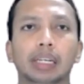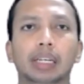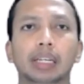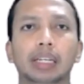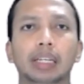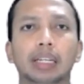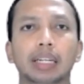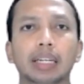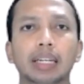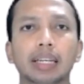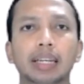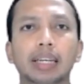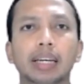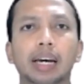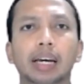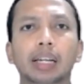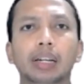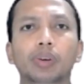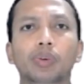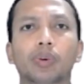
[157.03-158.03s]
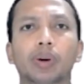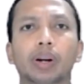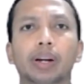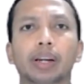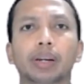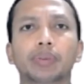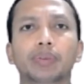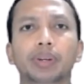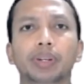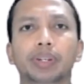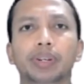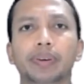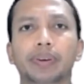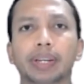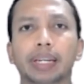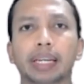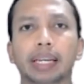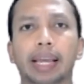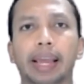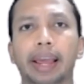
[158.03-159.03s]
legal or regulatory,
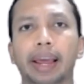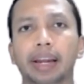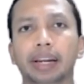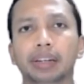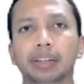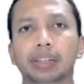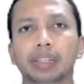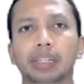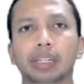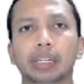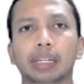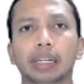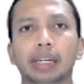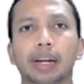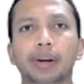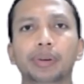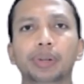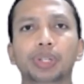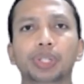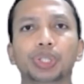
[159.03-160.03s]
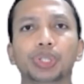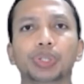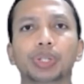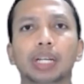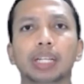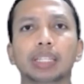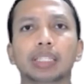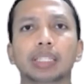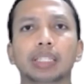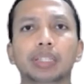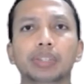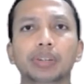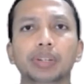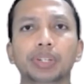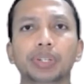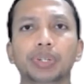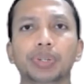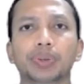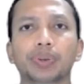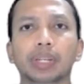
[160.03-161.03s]
and educational
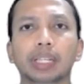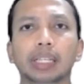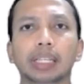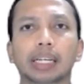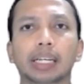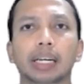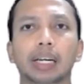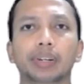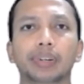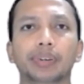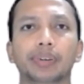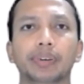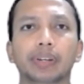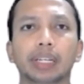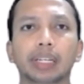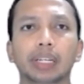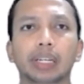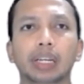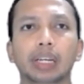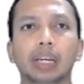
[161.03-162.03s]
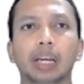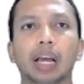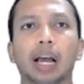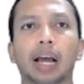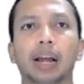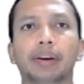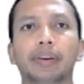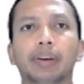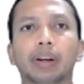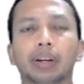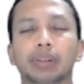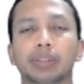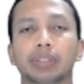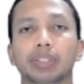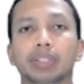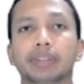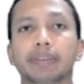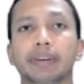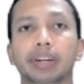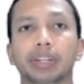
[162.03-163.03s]
situation in the country under
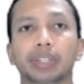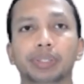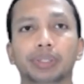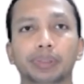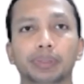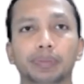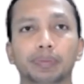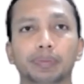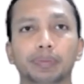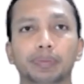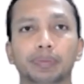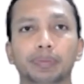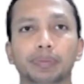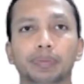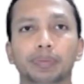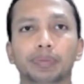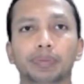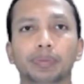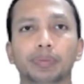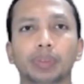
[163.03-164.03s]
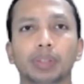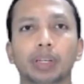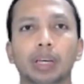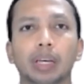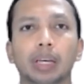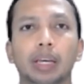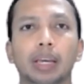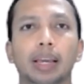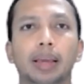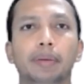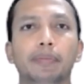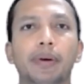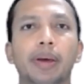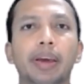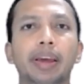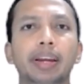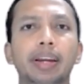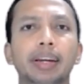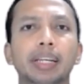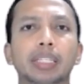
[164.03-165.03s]
consideration. A
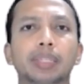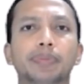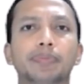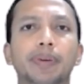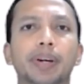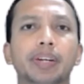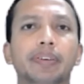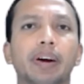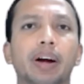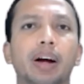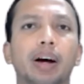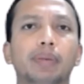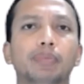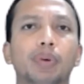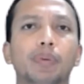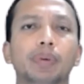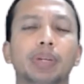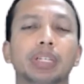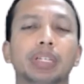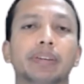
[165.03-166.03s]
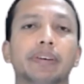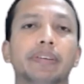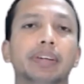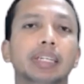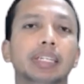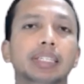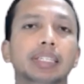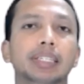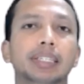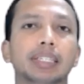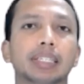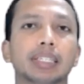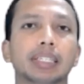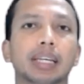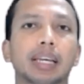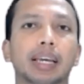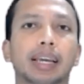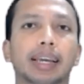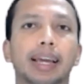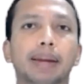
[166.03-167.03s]
varied spectrum of strategies
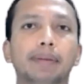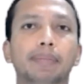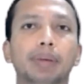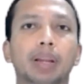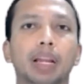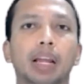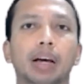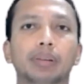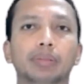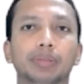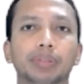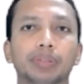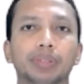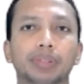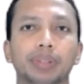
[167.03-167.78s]
can be launched,